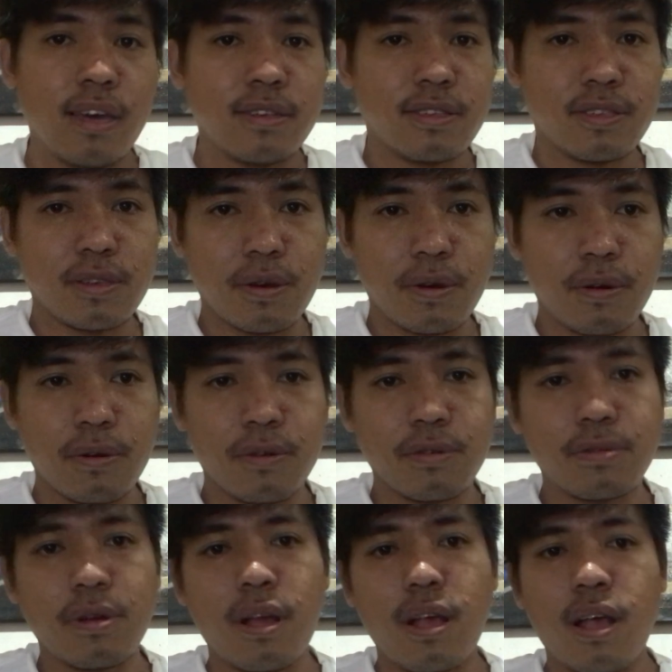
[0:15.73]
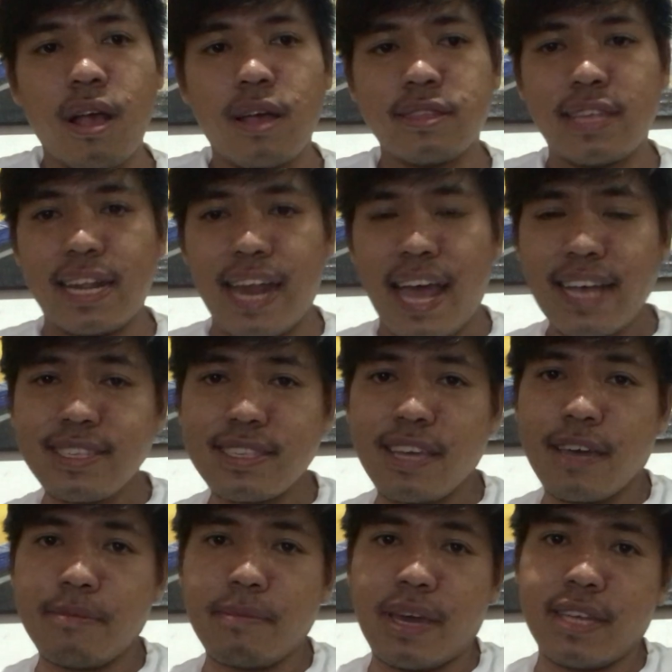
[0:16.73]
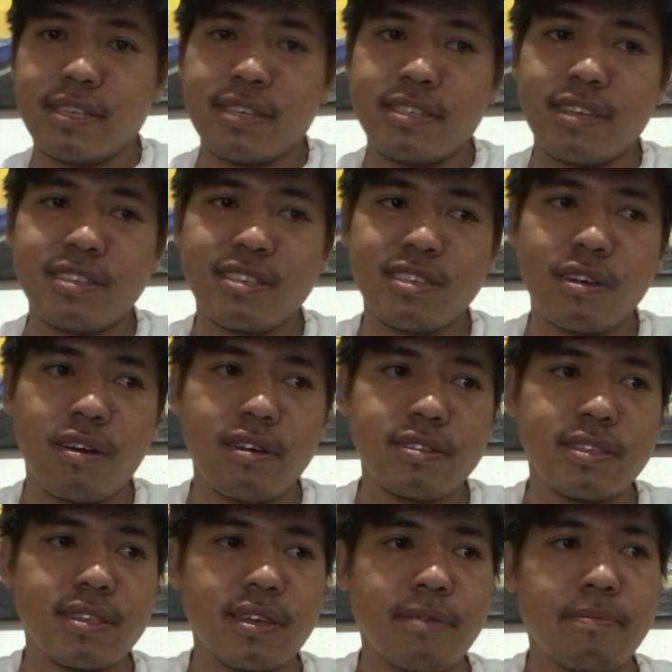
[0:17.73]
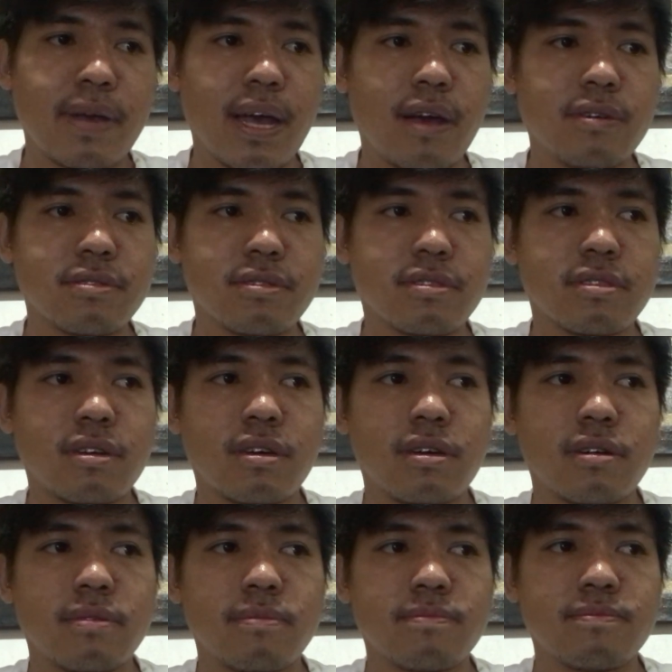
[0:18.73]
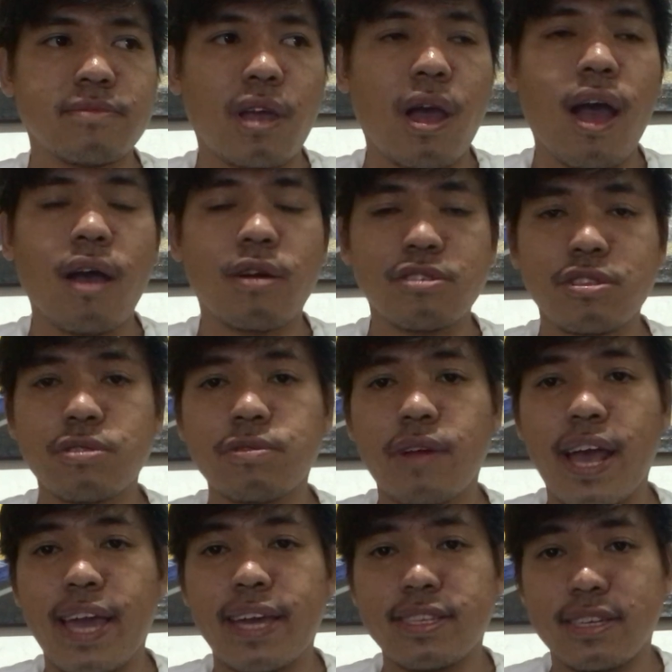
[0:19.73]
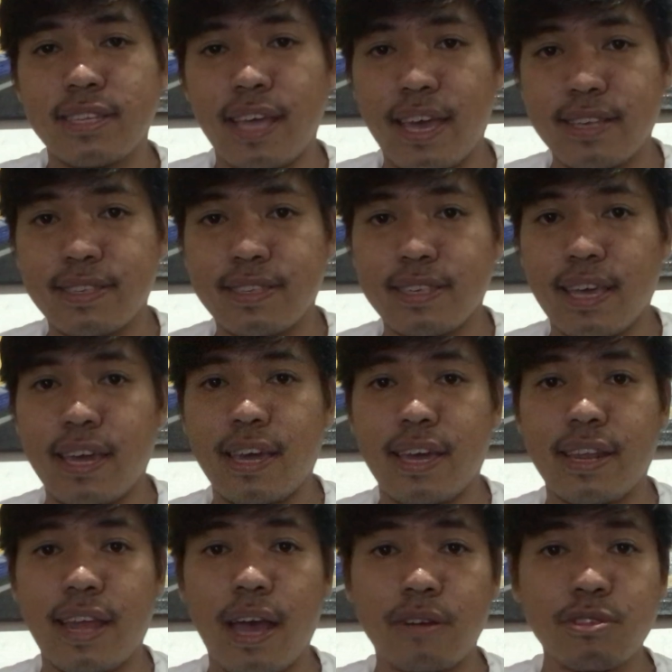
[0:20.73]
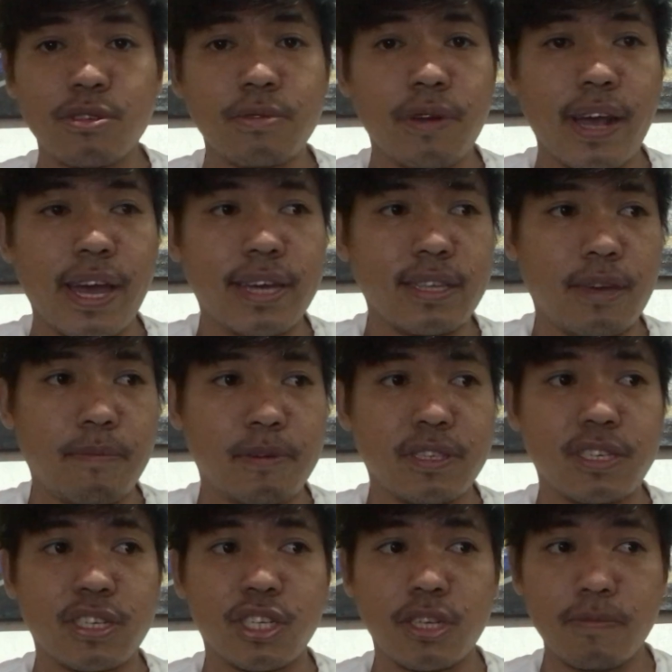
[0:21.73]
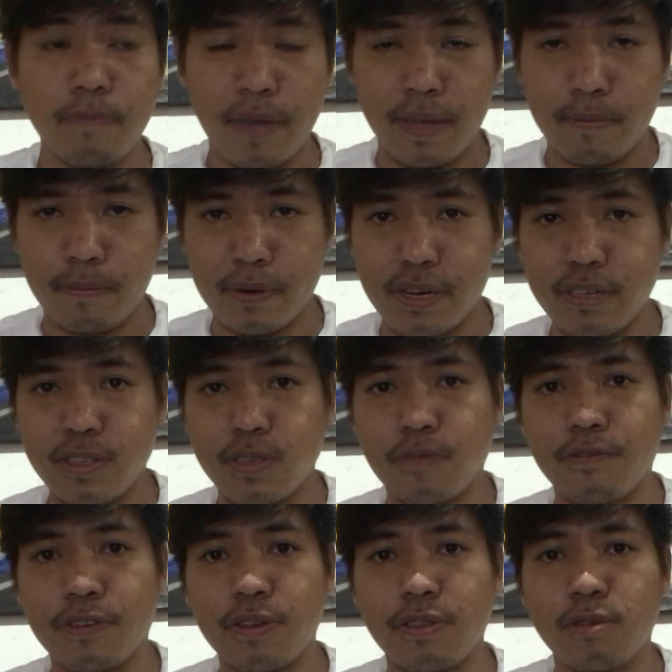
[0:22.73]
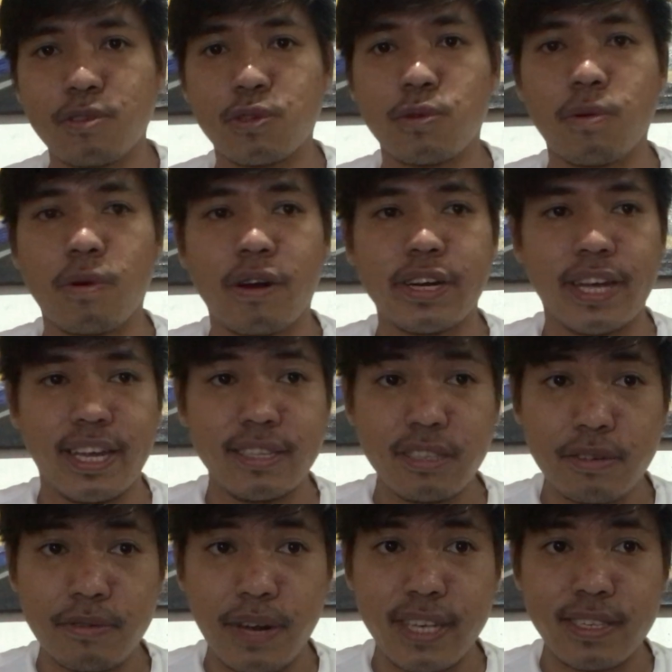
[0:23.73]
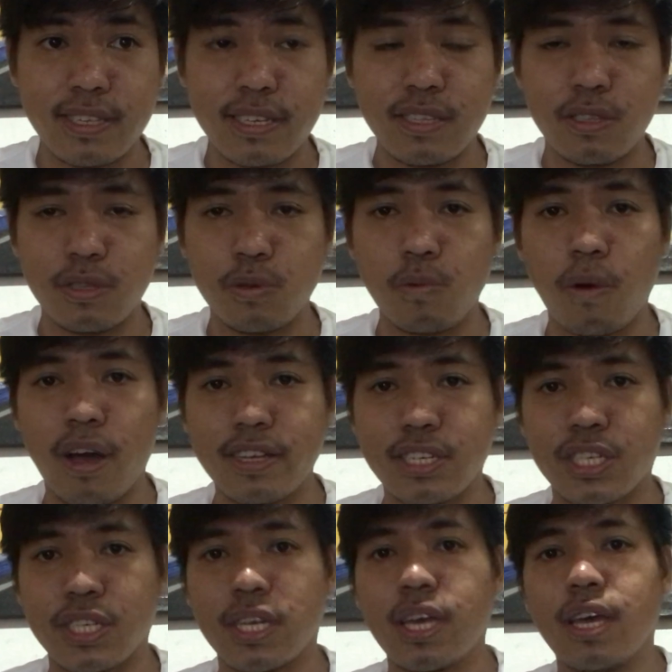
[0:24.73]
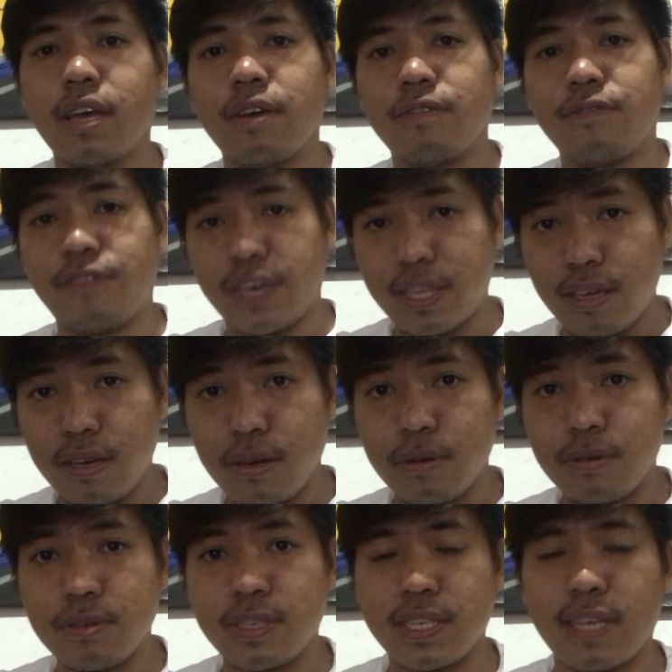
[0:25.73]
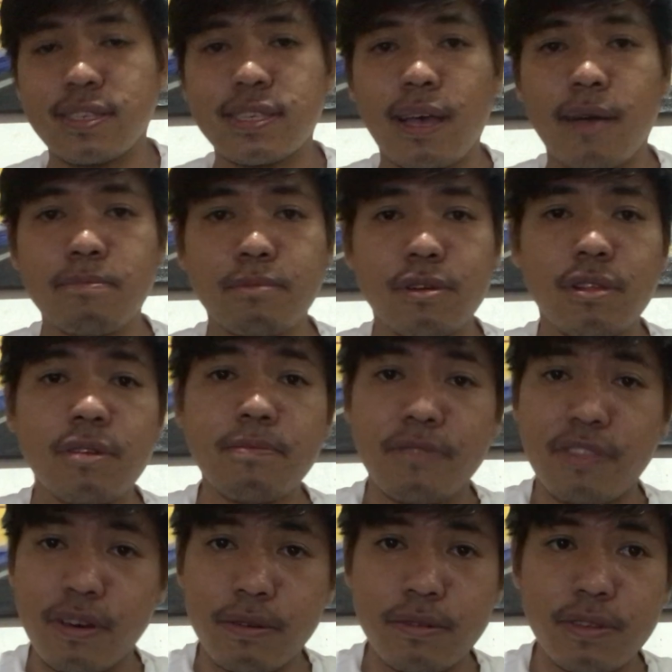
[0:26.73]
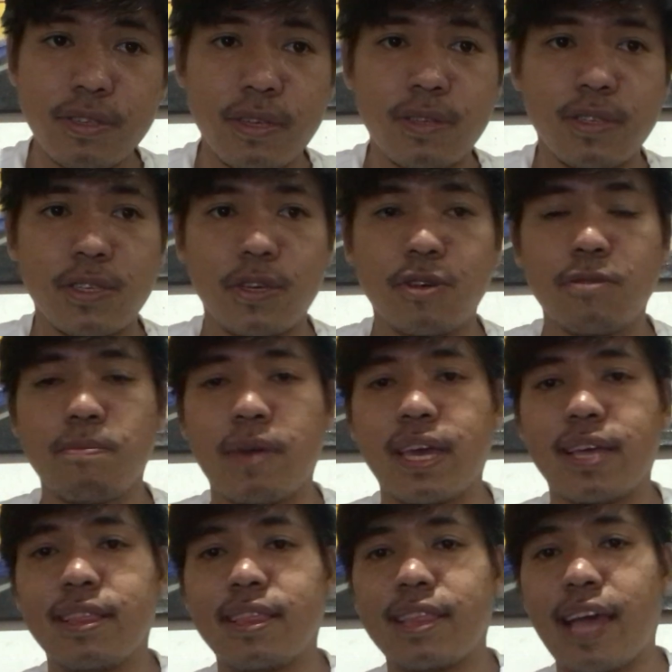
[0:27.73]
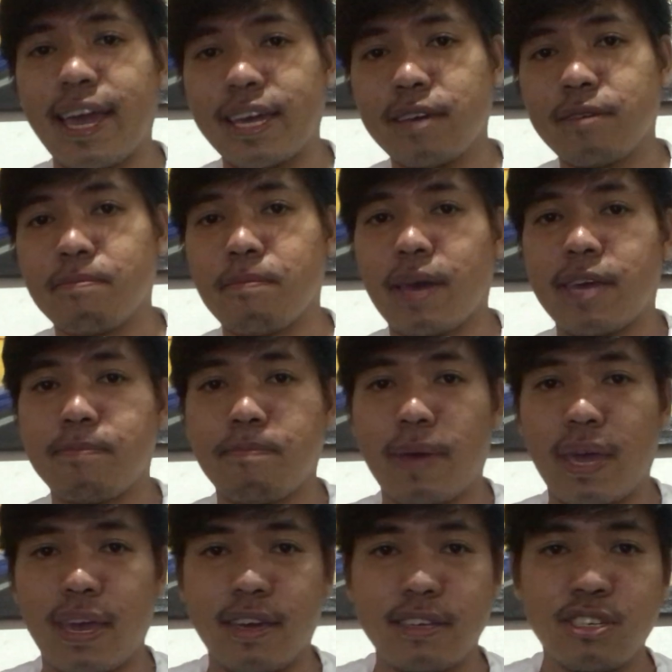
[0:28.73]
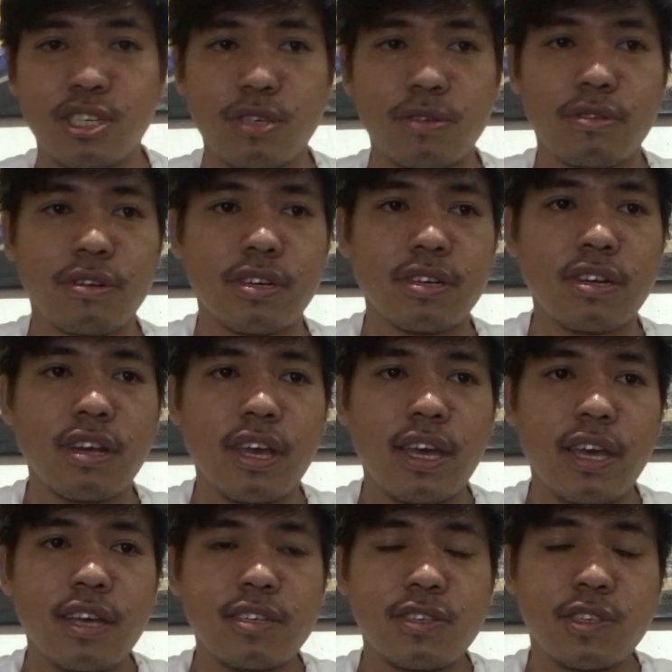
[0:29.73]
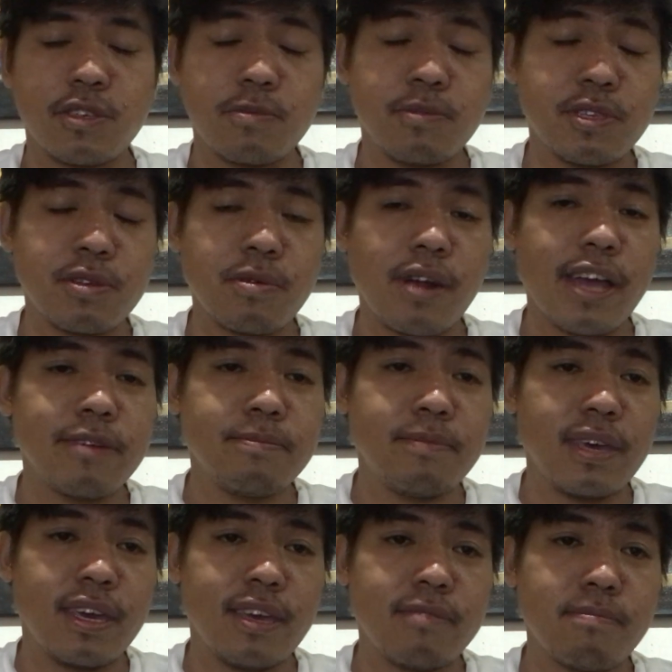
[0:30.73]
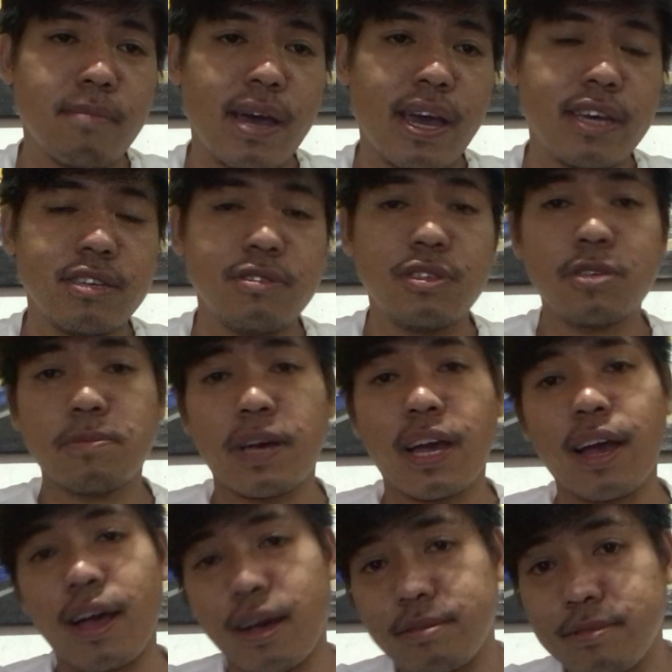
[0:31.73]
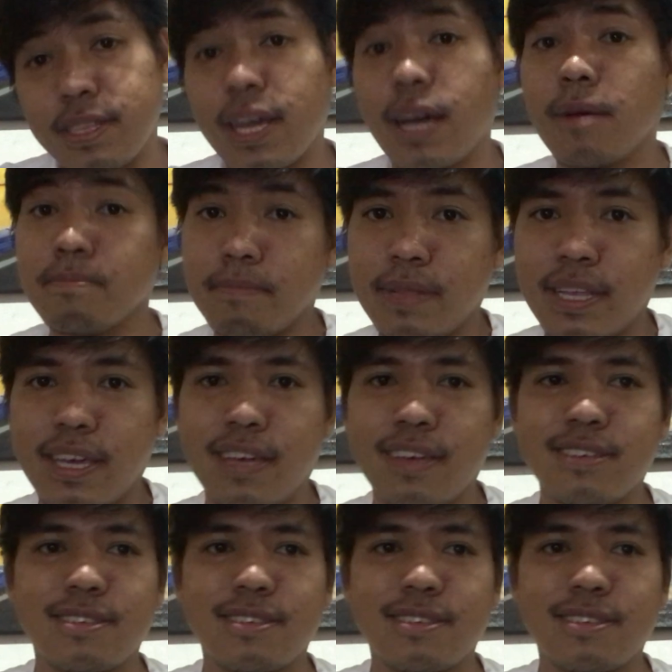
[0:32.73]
So the last time I did discuss about how to write an essay and how to write a position paper. So for those who are interested to watch videos and sample of those, so you may like my page or subscribe in my YouTube account humbly.